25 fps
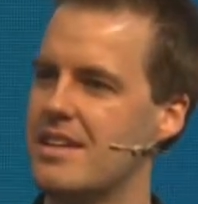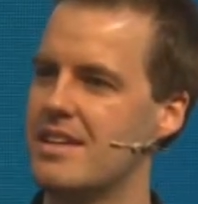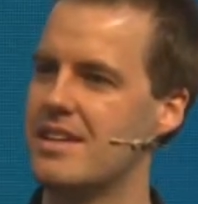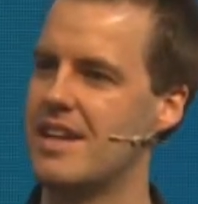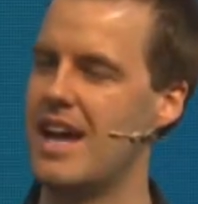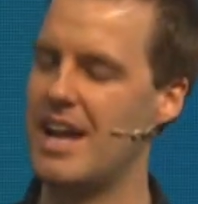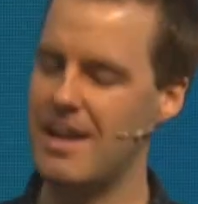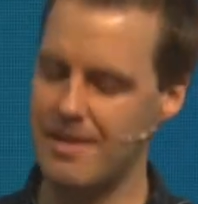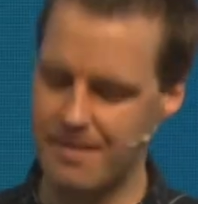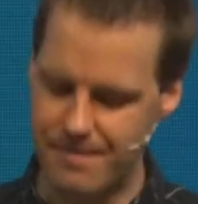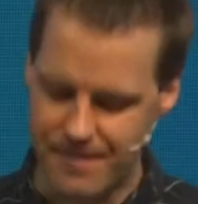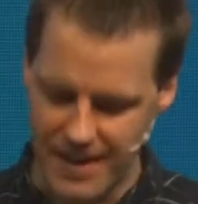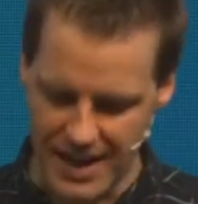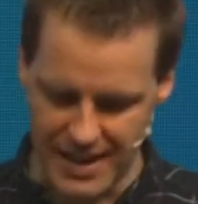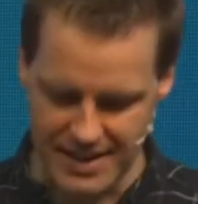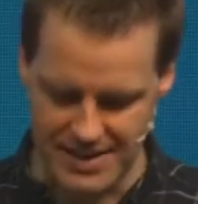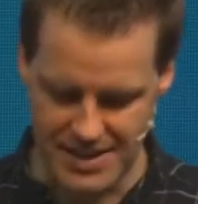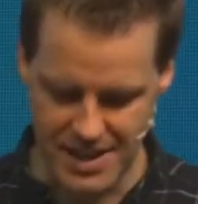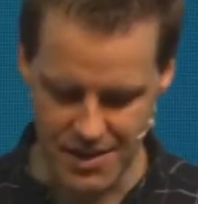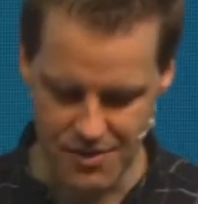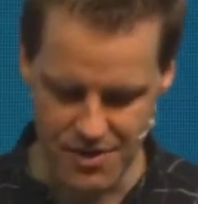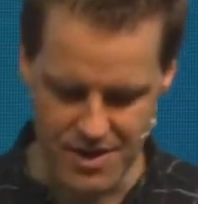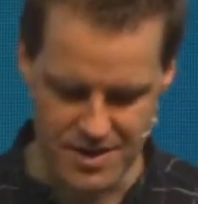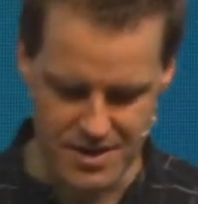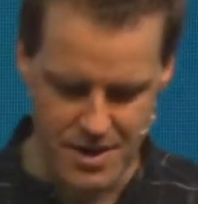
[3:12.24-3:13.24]
And in fact,
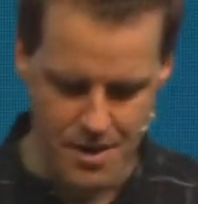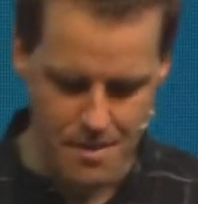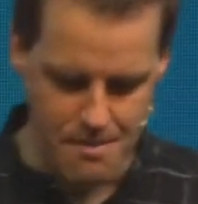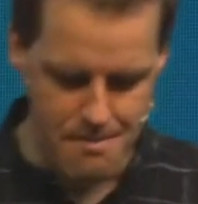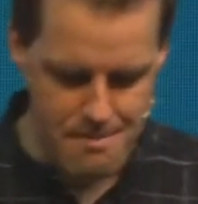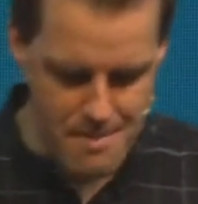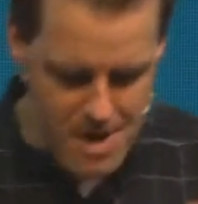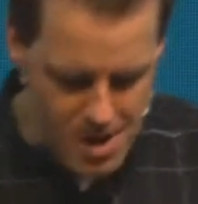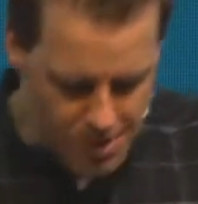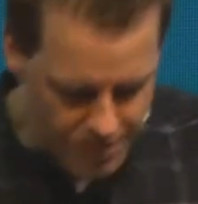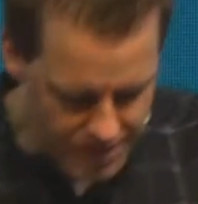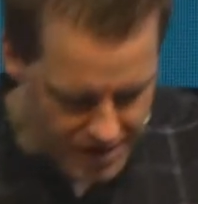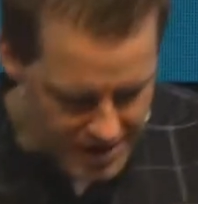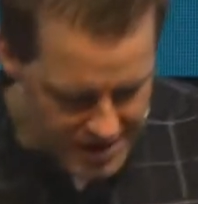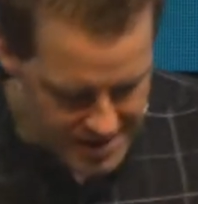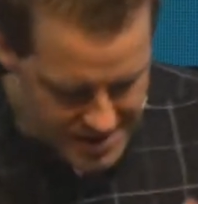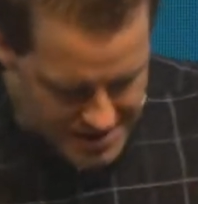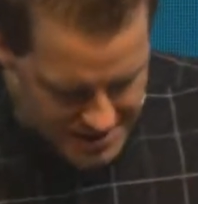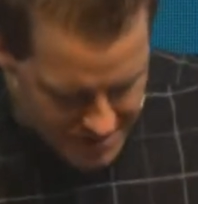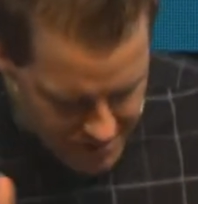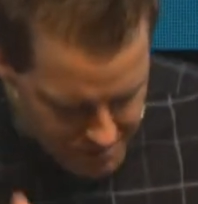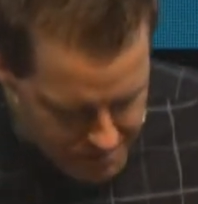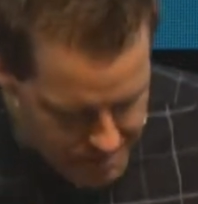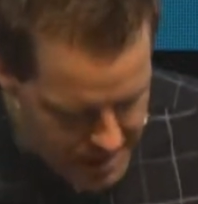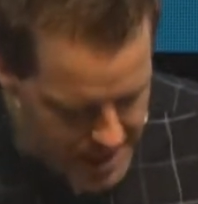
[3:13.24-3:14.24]
there are
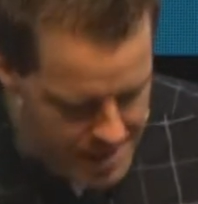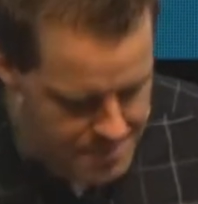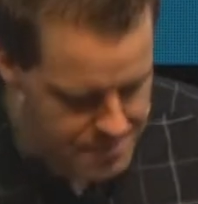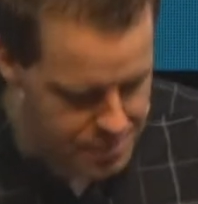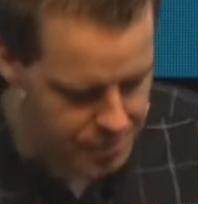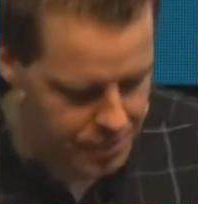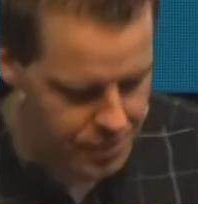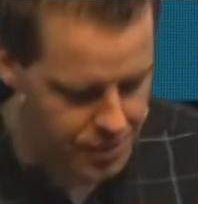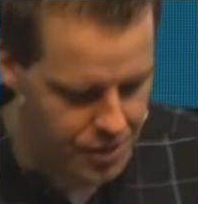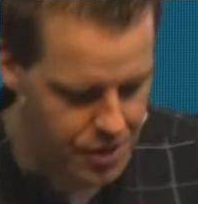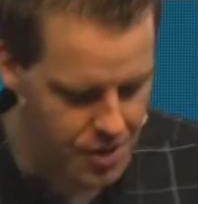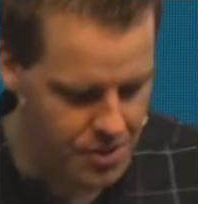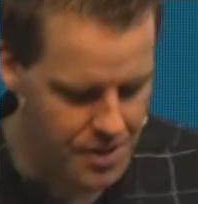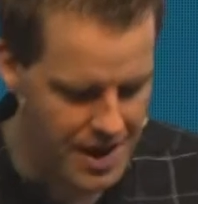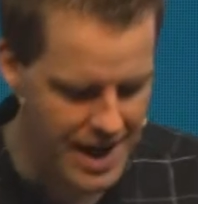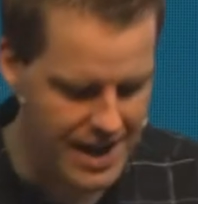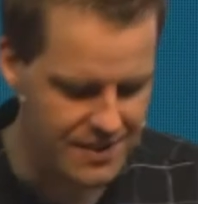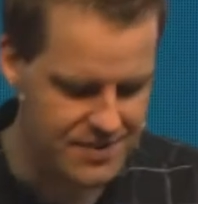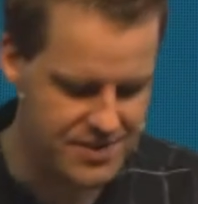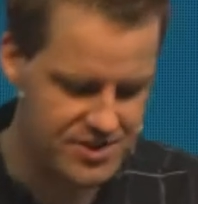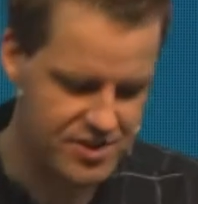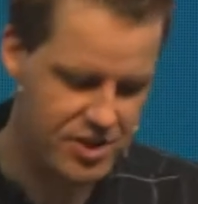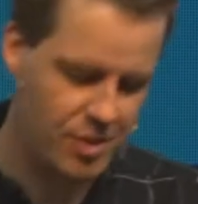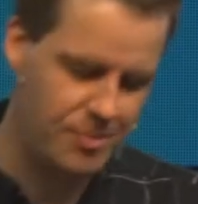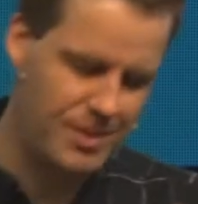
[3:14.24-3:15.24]
millions of people who
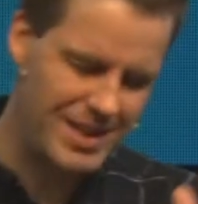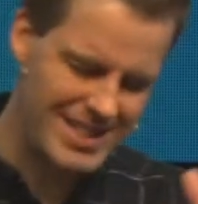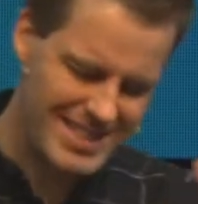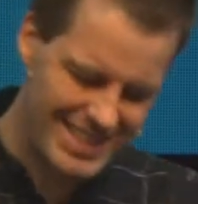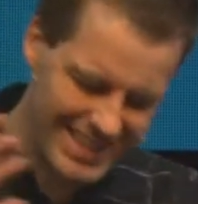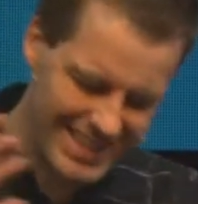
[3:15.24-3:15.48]
have so much